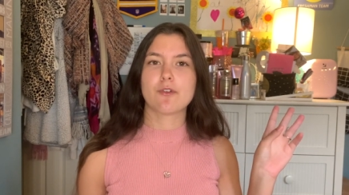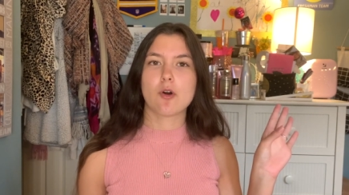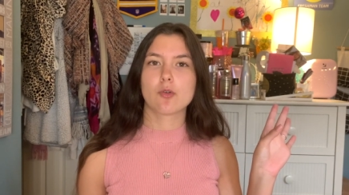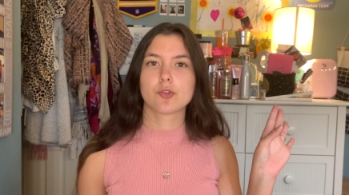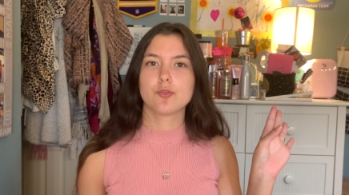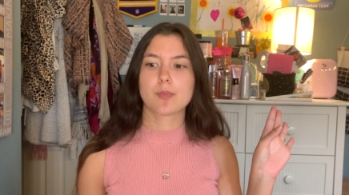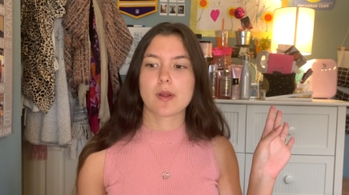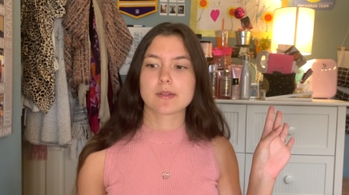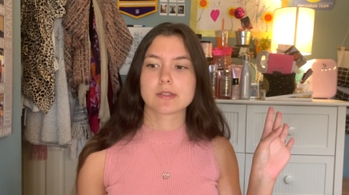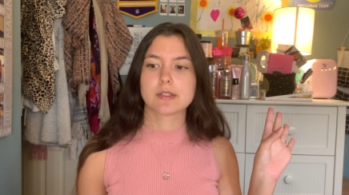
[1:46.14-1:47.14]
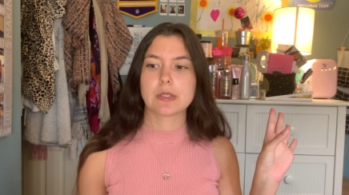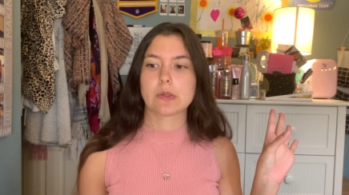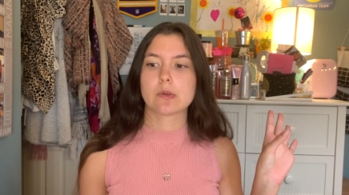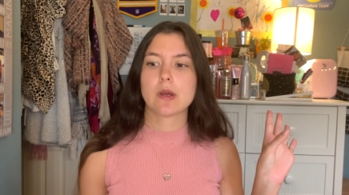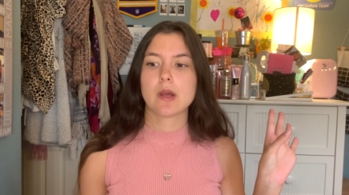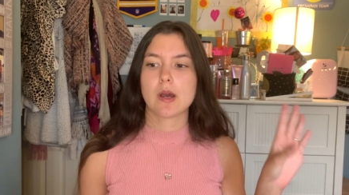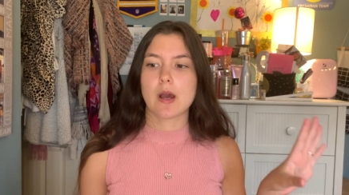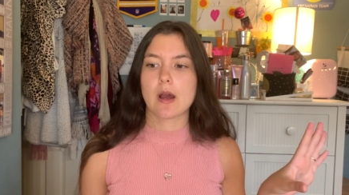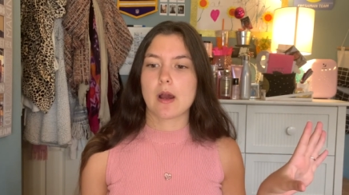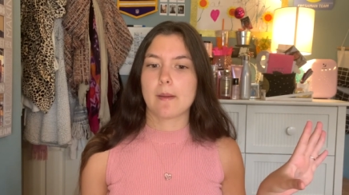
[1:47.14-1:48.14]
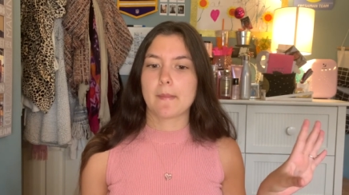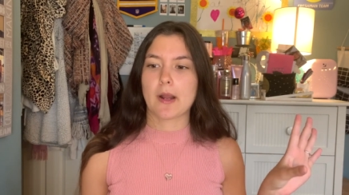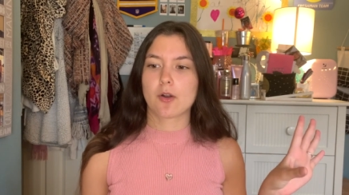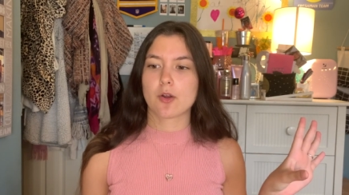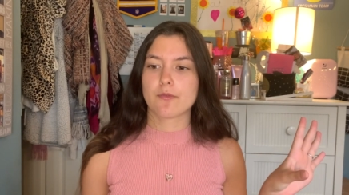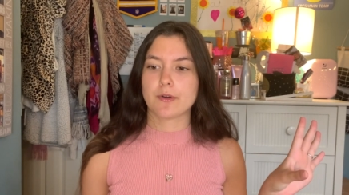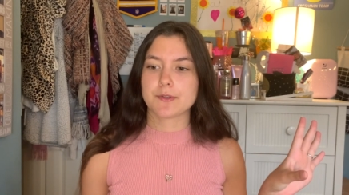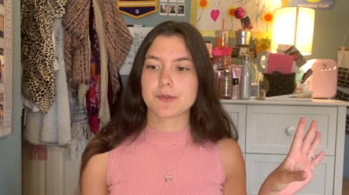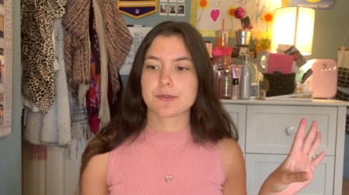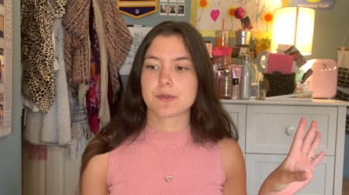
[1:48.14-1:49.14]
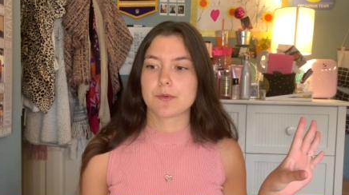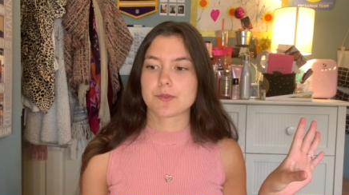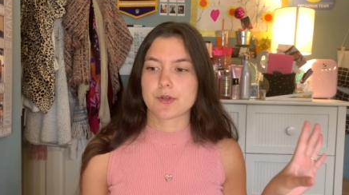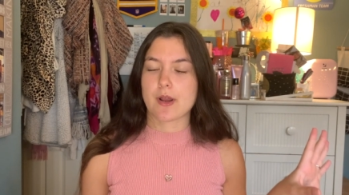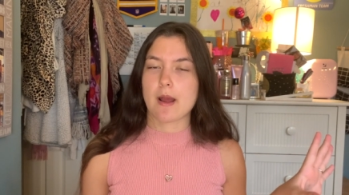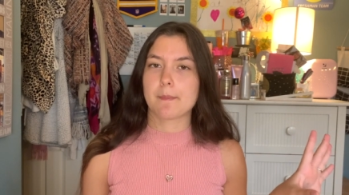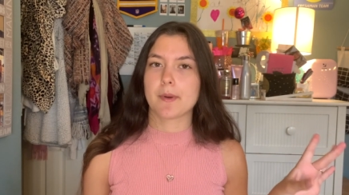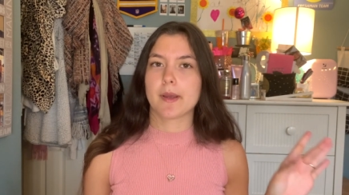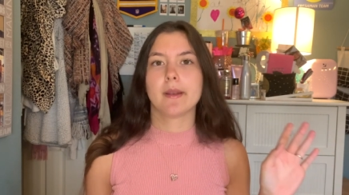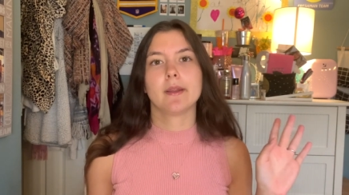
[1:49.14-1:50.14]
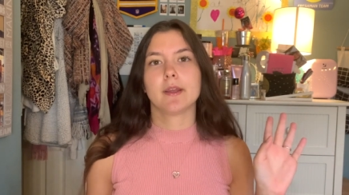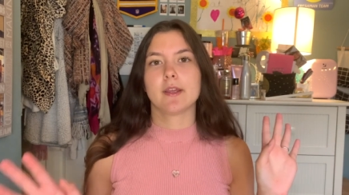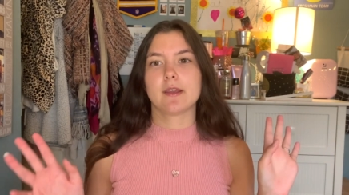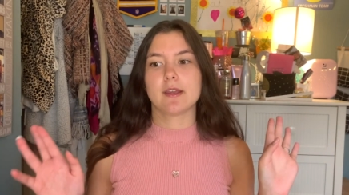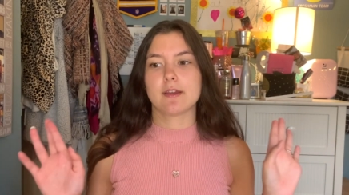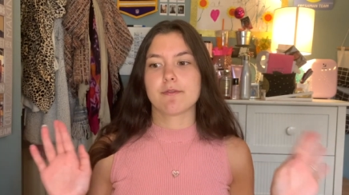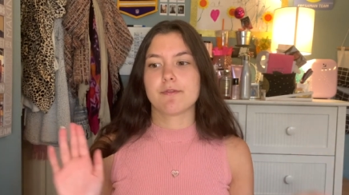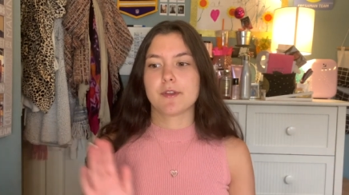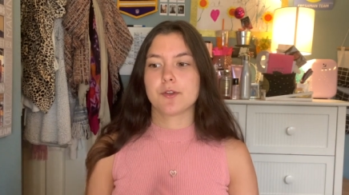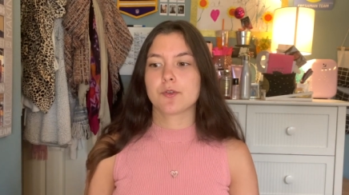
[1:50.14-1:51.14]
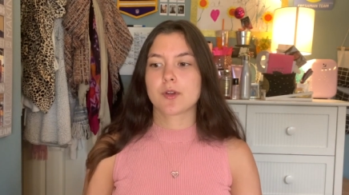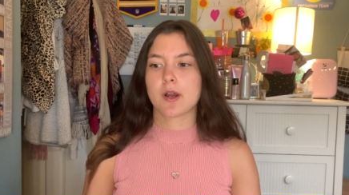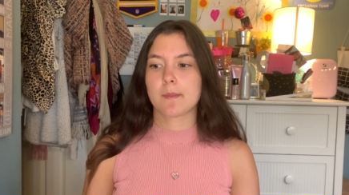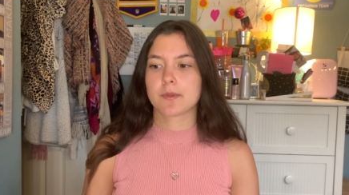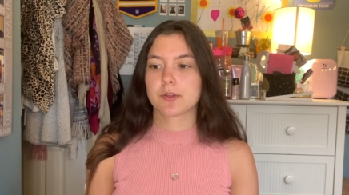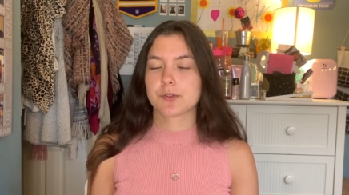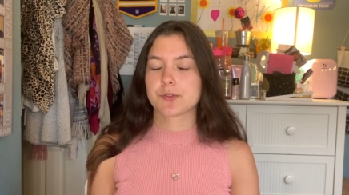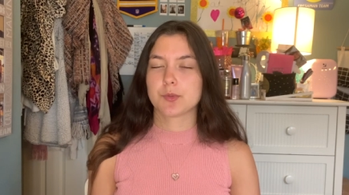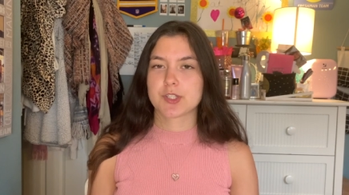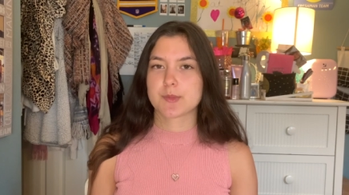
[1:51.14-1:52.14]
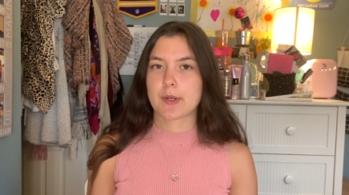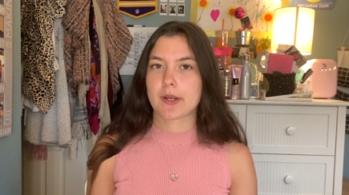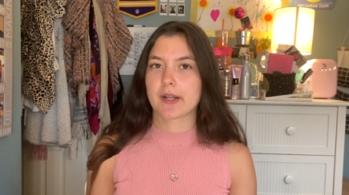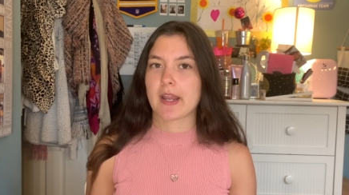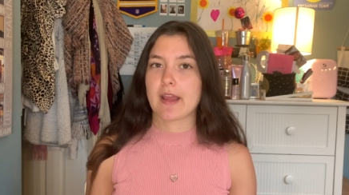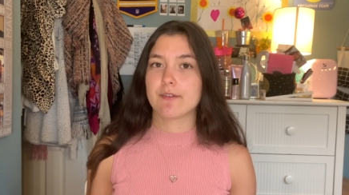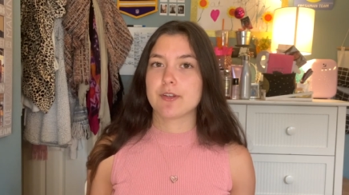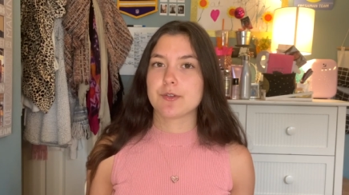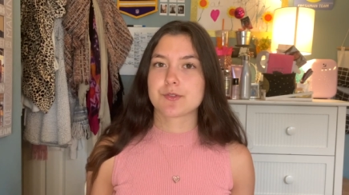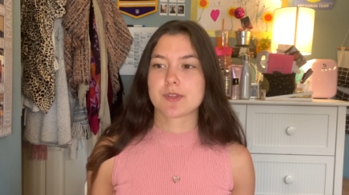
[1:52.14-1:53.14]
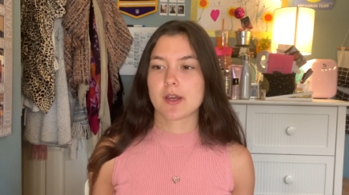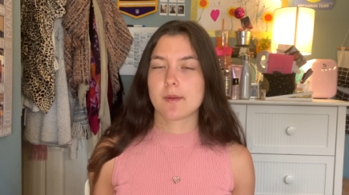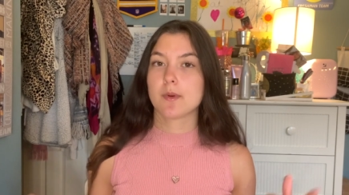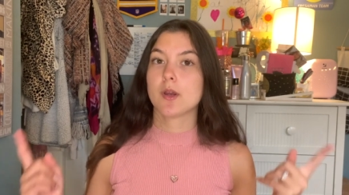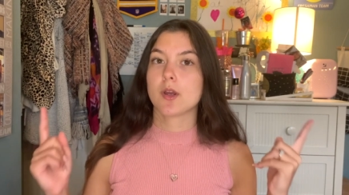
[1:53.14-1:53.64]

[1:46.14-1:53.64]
fall coupons too. Um, I don't know if I'll use those or not, but if they do come close to expiring and I haven't used them,